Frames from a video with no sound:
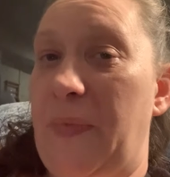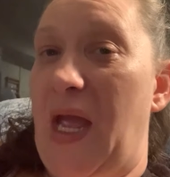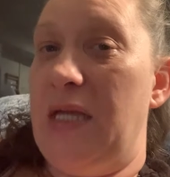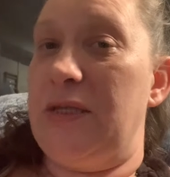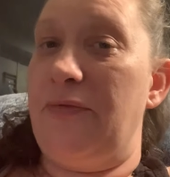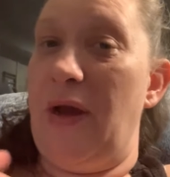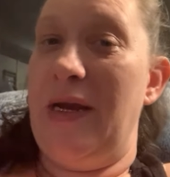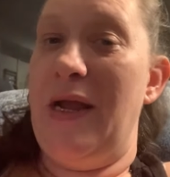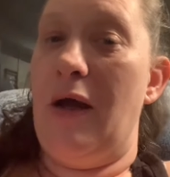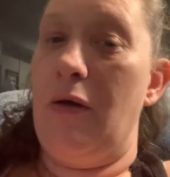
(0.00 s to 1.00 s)
as of right
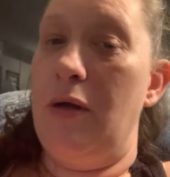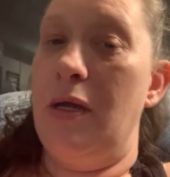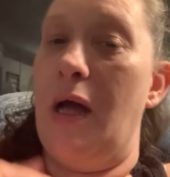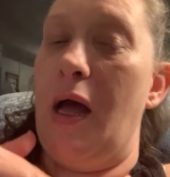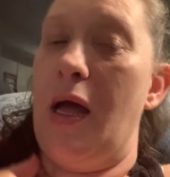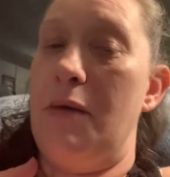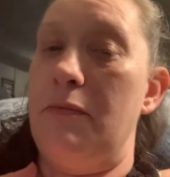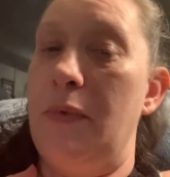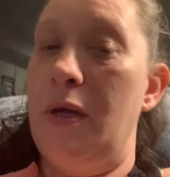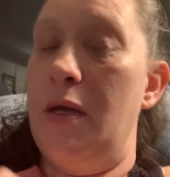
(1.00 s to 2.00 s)
now,
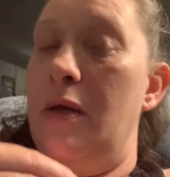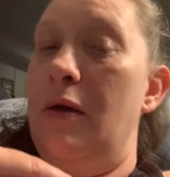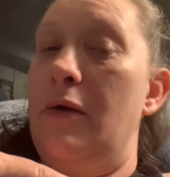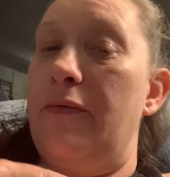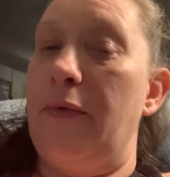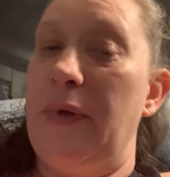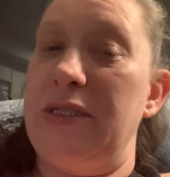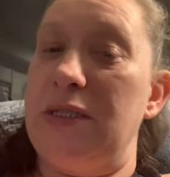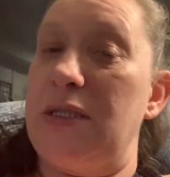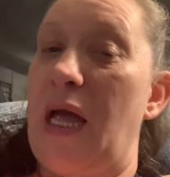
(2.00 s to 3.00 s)
for
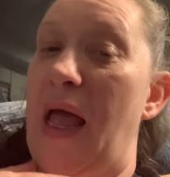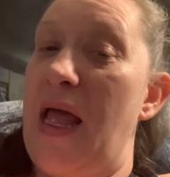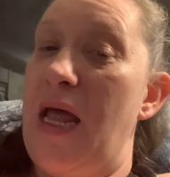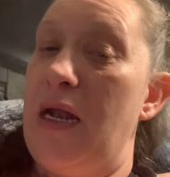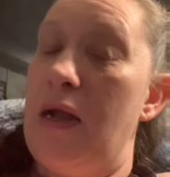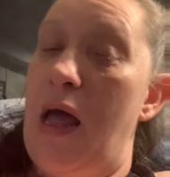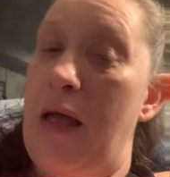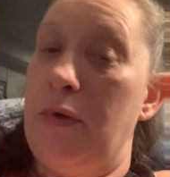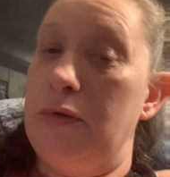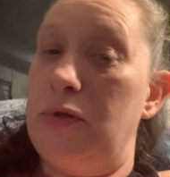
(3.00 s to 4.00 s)
reasons, and I
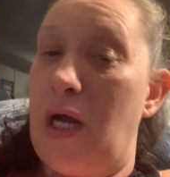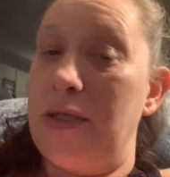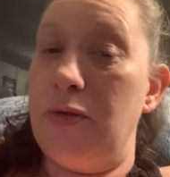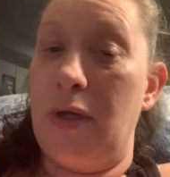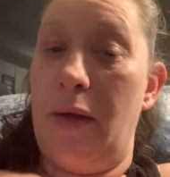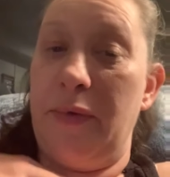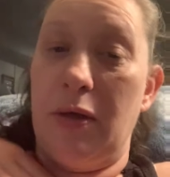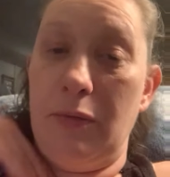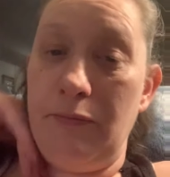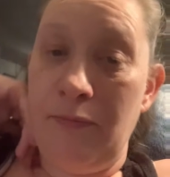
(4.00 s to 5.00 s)
will try to